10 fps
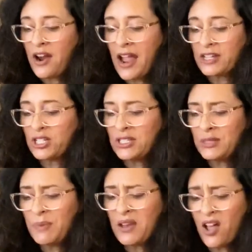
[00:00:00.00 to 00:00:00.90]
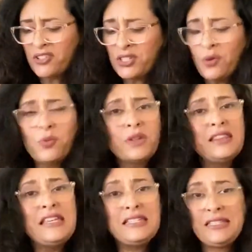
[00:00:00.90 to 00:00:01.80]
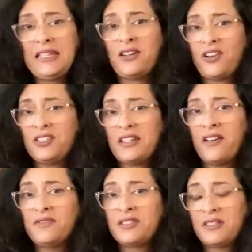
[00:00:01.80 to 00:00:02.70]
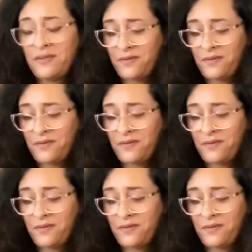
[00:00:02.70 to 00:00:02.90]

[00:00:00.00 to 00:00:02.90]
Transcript: actions, but also releasing ourselves